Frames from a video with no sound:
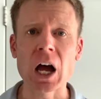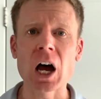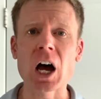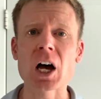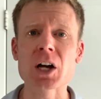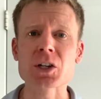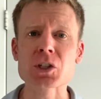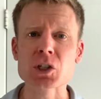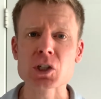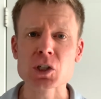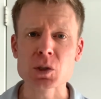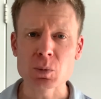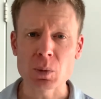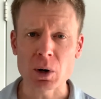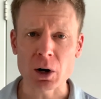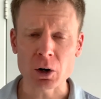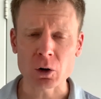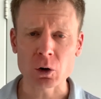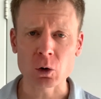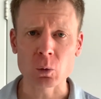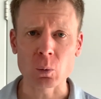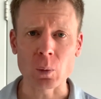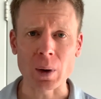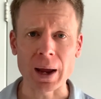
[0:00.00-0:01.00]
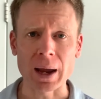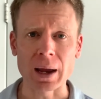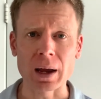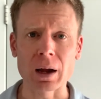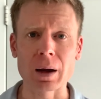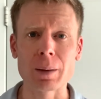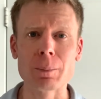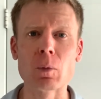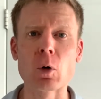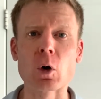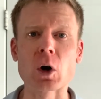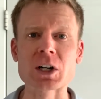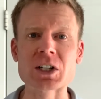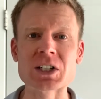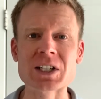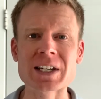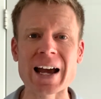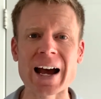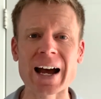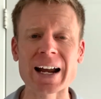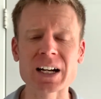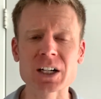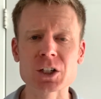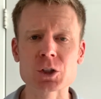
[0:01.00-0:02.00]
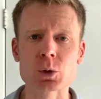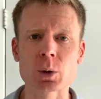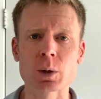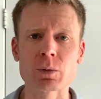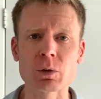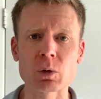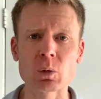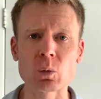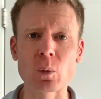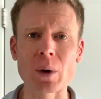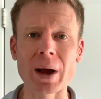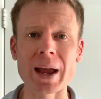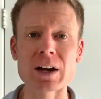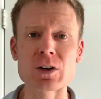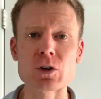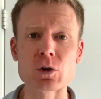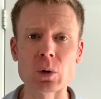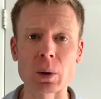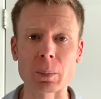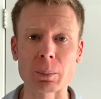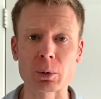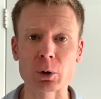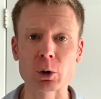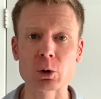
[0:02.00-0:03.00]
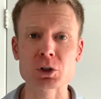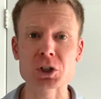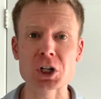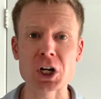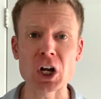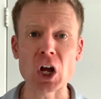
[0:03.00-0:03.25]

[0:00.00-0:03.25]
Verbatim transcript: a smarter way, a more data-driven way to approaching